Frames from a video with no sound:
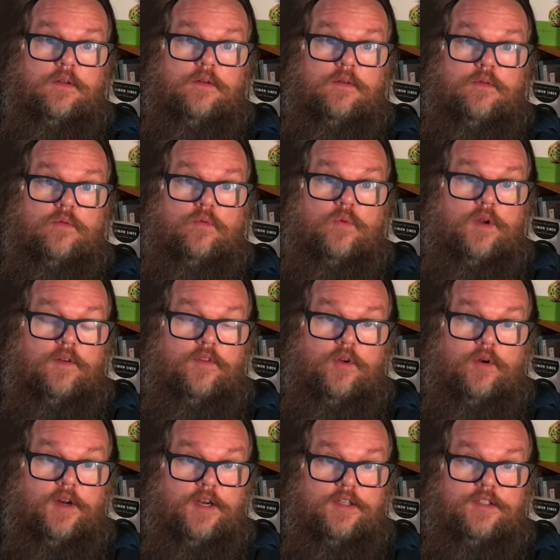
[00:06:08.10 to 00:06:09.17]
One of the
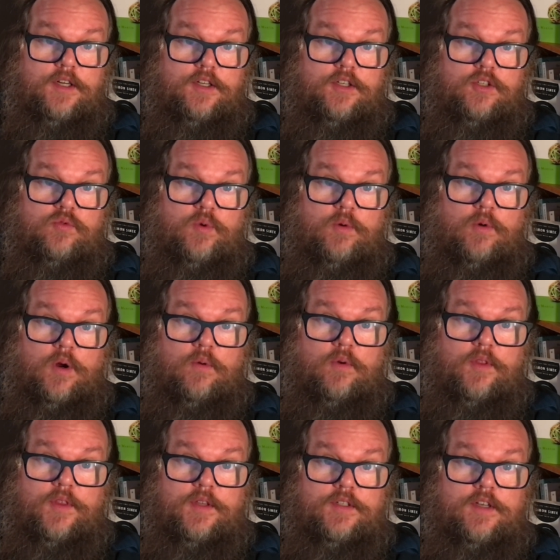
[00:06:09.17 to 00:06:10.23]
organizations we work
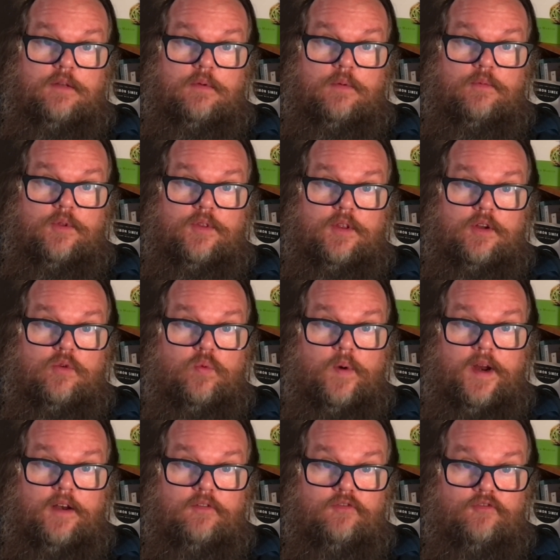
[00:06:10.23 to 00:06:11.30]
with has come up with a
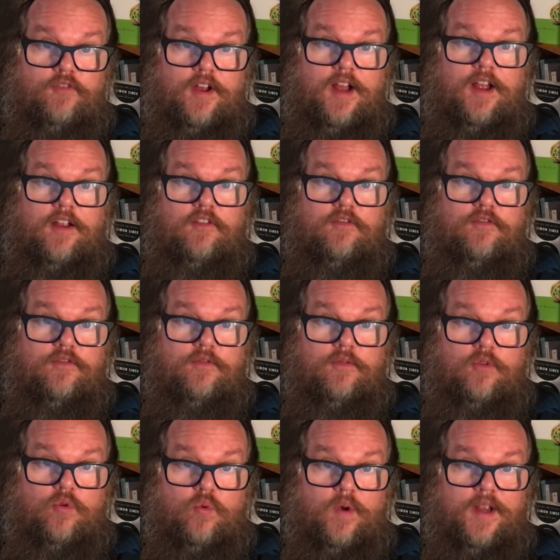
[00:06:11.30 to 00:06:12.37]
great
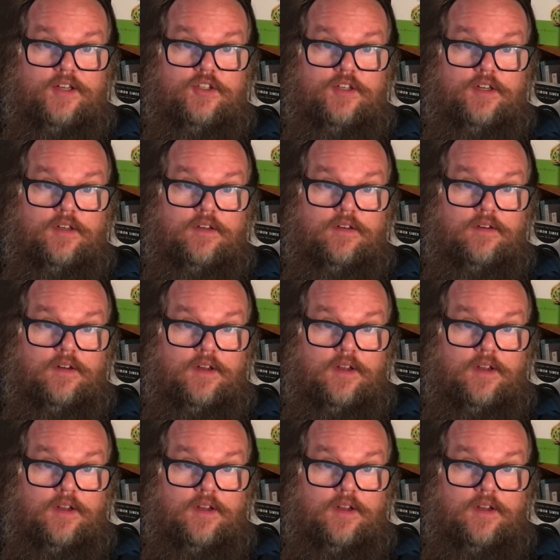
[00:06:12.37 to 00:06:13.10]
5-question